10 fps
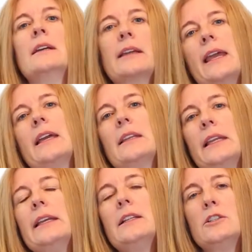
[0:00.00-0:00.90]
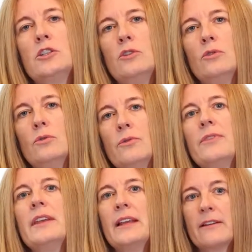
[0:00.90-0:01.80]
can lead to
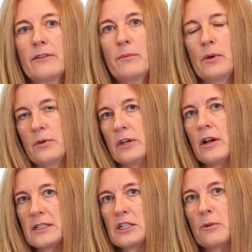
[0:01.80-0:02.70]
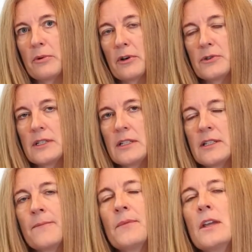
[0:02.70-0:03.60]
thinning of the bone and
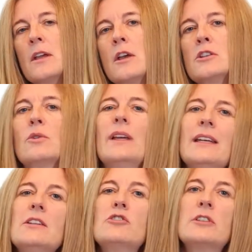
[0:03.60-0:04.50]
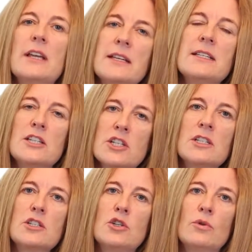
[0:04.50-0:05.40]
osteoporosis. So in
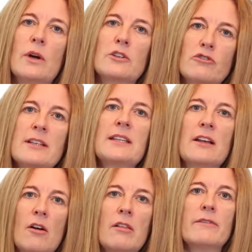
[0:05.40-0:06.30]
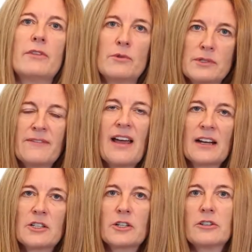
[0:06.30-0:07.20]
addition to addressing all of those
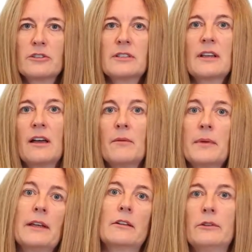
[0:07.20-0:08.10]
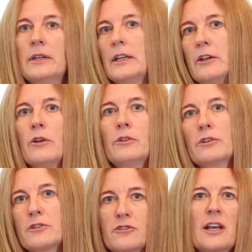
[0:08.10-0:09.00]
factors, including
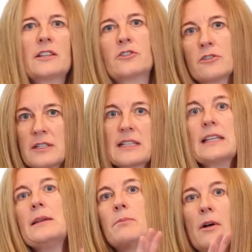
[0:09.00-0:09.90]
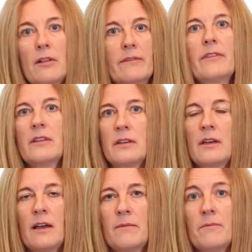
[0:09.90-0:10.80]
your stress, your sleep, all of
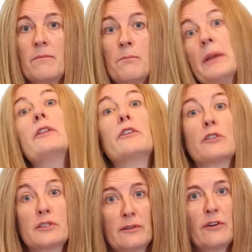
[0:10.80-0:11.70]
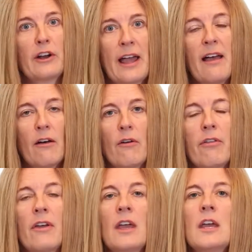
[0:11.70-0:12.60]
the pillars of our
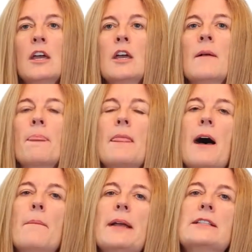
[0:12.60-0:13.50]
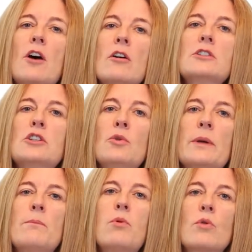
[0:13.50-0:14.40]
health, it's also
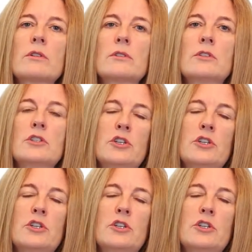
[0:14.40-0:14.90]
important